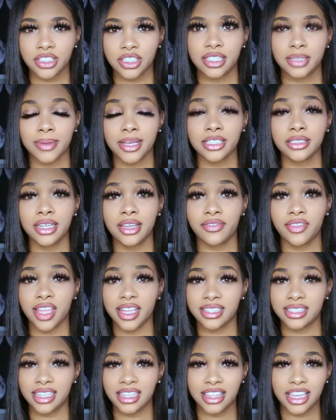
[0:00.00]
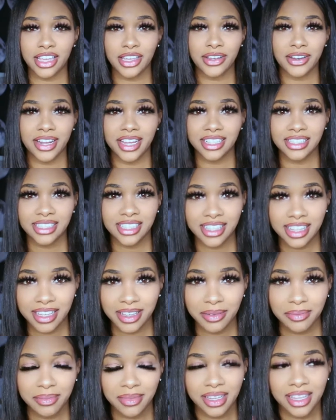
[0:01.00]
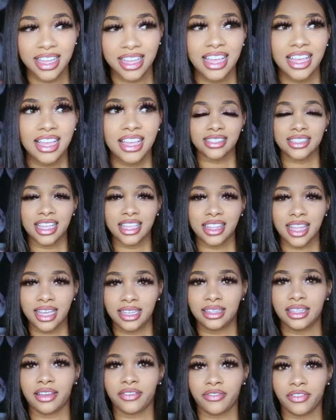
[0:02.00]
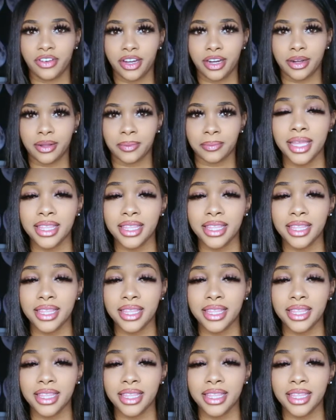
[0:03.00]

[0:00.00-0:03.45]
especially if they see that you're into them, because they like their freedom.